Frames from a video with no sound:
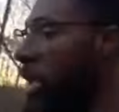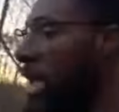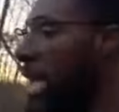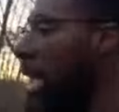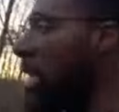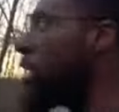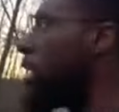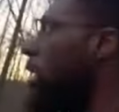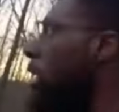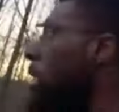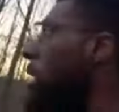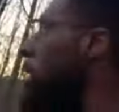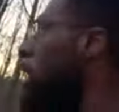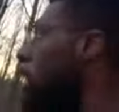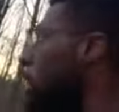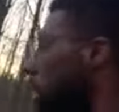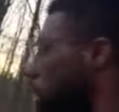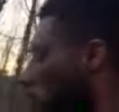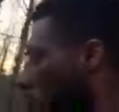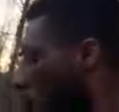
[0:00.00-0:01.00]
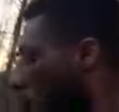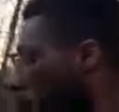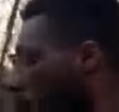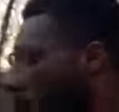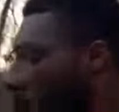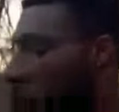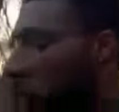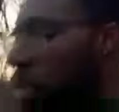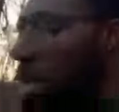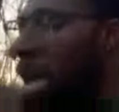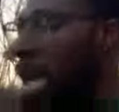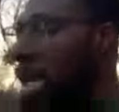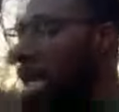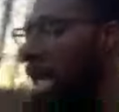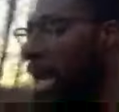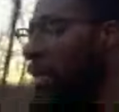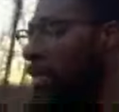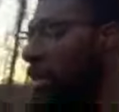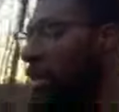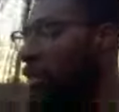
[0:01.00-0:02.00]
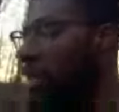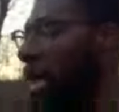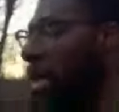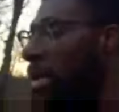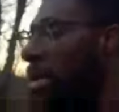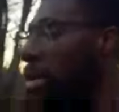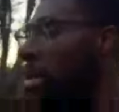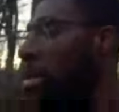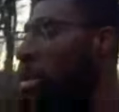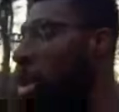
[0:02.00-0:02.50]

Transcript: constantly disobeying the Heavenly Father's